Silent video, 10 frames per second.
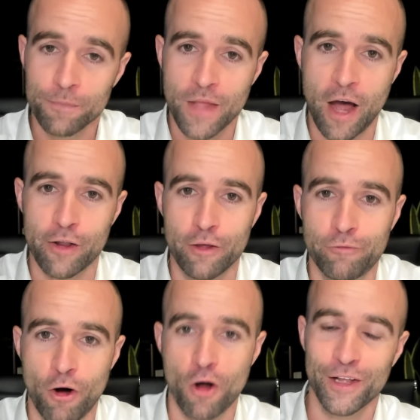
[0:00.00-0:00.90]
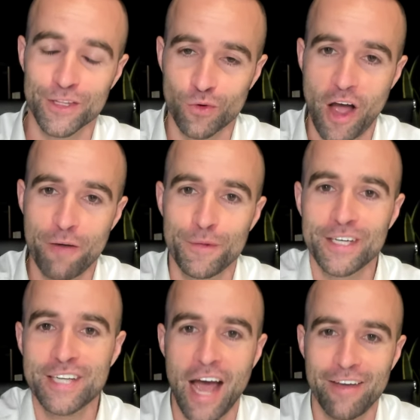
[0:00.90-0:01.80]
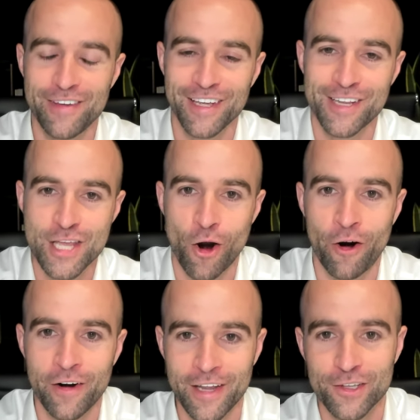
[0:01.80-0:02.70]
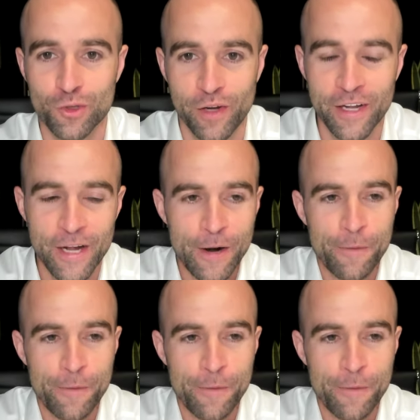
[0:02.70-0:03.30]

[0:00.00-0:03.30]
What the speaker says: How do they fall? And so I've been diving into the art industry.